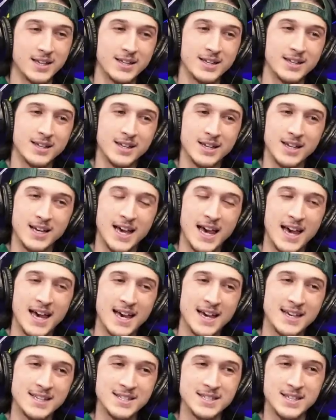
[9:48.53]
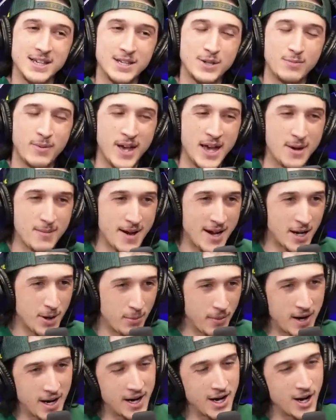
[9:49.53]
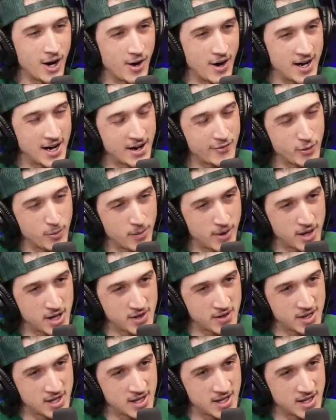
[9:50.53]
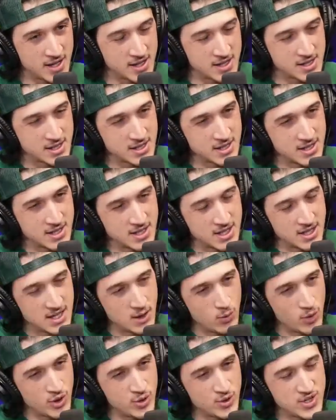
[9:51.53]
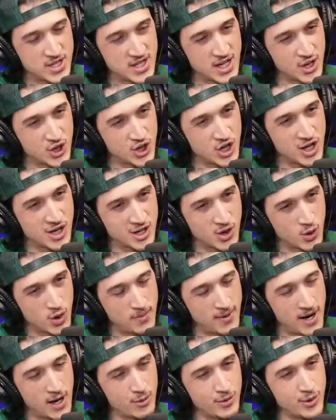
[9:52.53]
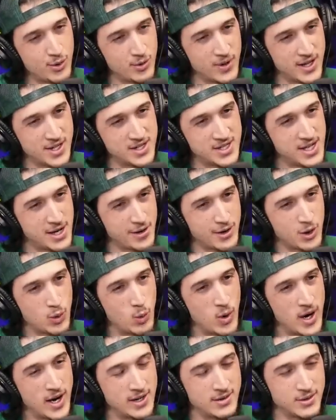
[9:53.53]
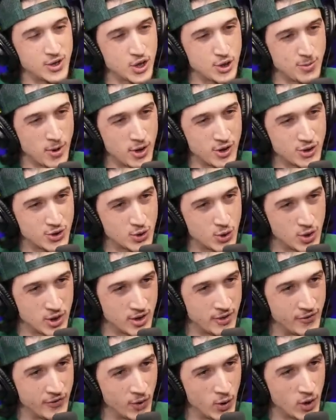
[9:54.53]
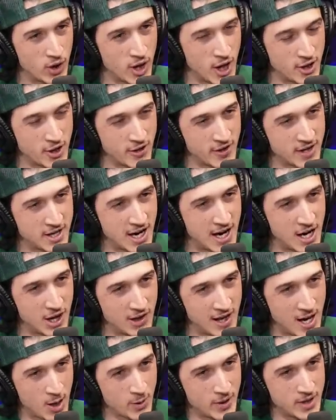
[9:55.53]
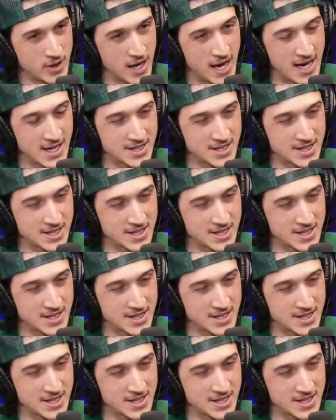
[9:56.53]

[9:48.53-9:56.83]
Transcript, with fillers: God, as Ben so Adebayo and everybody on the Heat when you see that shot go up, how are you letting Derrick White, the smallest dude on the floor, well, other than Kyle Lowry, yeah.